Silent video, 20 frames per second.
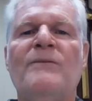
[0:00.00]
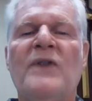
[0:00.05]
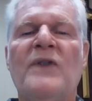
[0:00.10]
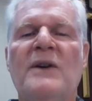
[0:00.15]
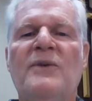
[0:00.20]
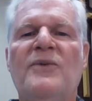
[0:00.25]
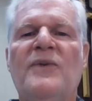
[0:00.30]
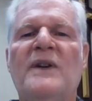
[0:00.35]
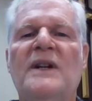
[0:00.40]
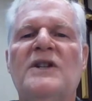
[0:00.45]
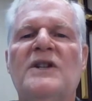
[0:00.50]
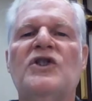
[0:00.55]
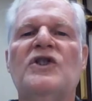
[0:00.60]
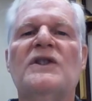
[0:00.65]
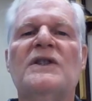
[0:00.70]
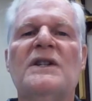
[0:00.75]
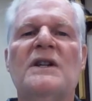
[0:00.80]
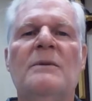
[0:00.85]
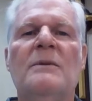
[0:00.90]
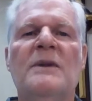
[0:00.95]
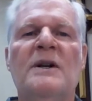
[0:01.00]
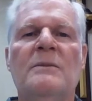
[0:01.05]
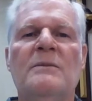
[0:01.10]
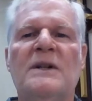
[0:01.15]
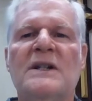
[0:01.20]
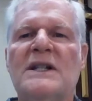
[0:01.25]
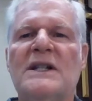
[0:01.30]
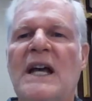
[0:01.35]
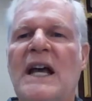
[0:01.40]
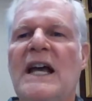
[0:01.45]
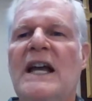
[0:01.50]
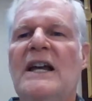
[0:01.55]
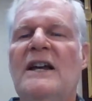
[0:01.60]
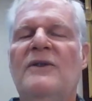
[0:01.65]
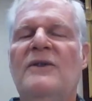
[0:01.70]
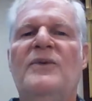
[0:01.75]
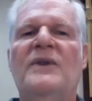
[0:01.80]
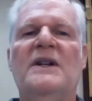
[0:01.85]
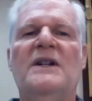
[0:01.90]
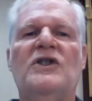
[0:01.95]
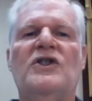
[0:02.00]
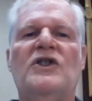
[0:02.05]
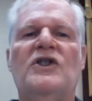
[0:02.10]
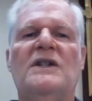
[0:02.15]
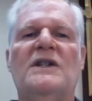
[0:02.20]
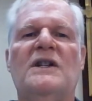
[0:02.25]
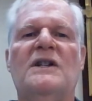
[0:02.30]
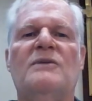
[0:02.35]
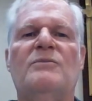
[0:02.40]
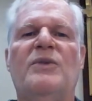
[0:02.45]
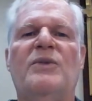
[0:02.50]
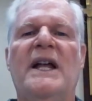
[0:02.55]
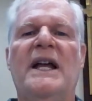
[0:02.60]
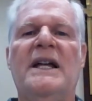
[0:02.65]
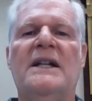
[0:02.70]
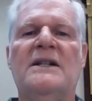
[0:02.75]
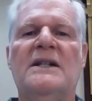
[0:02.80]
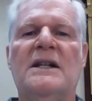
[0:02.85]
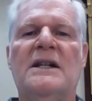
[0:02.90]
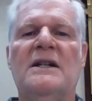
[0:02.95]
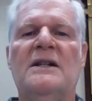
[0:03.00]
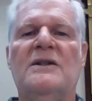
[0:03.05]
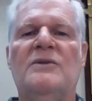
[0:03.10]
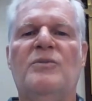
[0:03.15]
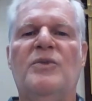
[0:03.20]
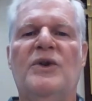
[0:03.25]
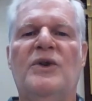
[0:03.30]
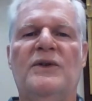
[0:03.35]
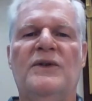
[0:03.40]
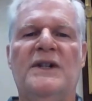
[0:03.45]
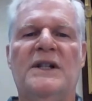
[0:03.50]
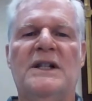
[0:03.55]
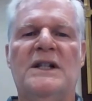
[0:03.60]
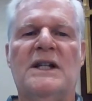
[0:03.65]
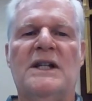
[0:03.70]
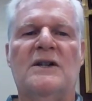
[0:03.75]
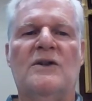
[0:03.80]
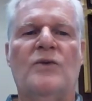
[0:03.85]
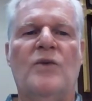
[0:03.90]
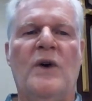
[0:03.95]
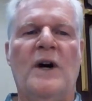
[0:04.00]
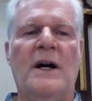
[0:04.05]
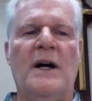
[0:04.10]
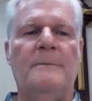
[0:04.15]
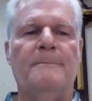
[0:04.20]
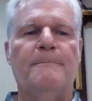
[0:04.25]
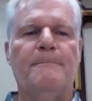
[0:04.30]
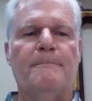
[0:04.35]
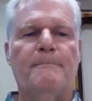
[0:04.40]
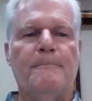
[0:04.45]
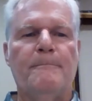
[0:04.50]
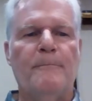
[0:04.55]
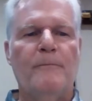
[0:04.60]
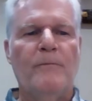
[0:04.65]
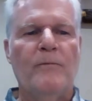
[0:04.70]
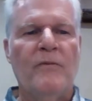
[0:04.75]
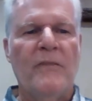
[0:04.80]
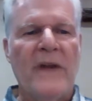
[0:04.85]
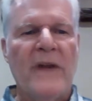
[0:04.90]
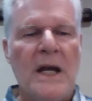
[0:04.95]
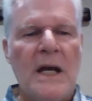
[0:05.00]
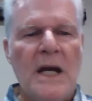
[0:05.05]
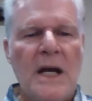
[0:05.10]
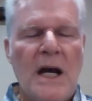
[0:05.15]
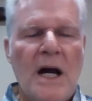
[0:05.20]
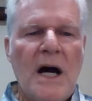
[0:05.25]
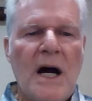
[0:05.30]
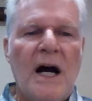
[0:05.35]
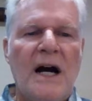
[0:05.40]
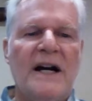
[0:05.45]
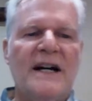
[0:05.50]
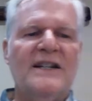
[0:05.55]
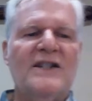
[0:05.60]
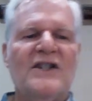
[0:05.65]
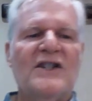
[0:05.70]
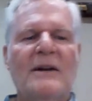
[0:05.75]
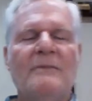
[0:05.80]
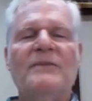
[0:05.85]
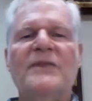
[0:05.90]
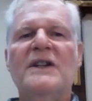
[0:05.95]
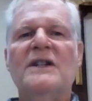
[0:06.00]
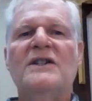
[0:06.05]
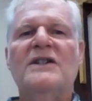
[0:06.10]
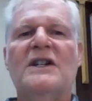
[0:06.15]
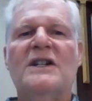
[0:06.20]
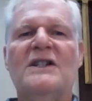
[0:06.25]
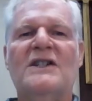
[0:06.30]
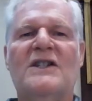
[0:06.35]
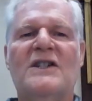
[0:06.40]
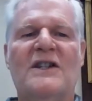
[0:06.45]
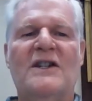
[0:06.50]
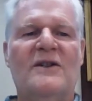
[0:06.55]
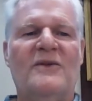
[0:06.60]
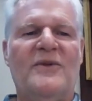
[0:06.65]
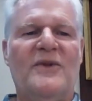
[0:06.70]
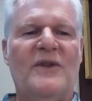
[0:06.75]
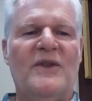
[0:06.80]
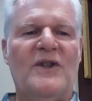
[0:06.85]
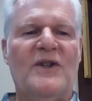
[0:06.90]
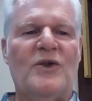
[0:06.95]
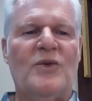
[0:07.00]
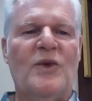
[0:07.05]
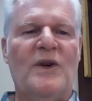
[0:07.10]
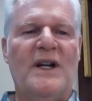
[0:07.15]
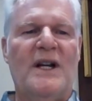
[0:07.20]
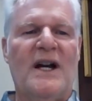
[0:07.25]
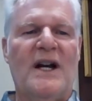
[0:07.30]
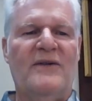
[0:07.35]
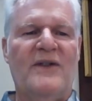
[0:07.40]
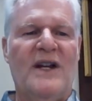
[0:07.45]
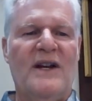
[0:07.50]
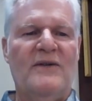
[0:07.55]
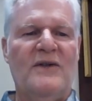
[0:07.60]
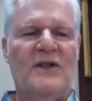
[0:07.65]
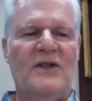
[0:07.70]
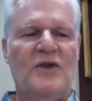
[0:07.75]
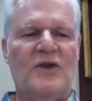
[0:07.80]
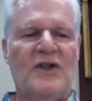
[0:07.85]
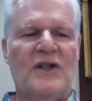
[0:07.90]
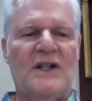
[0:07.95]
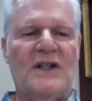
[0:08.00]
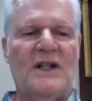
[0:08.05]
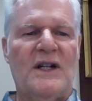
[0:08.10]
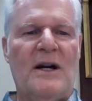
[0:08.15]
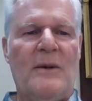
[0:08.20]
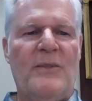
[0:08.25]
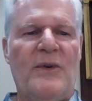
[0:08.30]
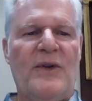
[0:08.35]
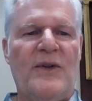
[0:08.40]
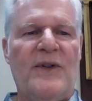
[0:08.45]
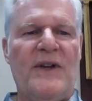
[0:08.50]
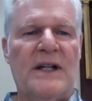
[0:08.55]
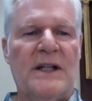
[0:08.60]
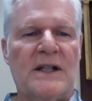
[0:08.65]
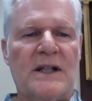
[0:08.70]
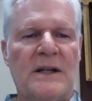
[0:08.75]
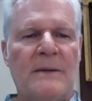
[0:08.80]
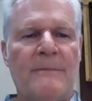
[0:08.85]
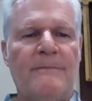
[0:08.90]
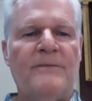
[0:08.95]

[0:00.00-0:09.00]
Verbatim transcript: He finishes commitments, He finishes His plans and His buildings as well. All right, something to consider for this week. I've given you just a couple things.